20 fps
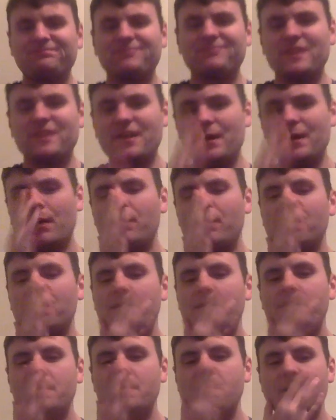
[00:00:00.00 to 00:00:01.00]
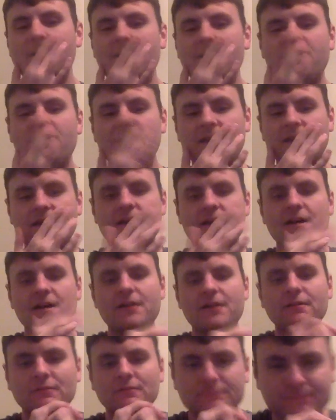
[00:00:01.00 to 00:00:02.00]
You know, I think
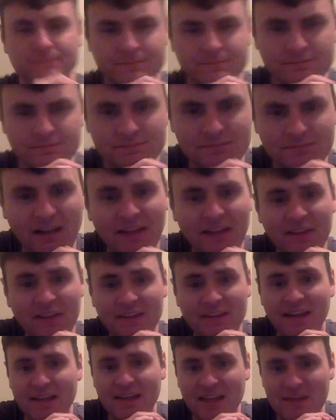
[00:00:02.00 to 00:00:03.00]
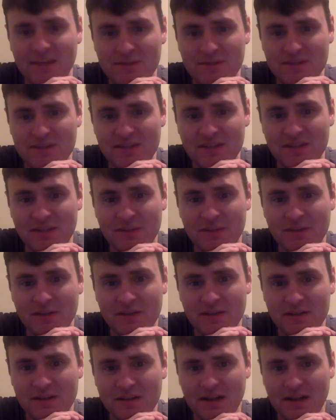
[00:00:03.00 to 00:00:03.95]
I think that game's sneaky, man.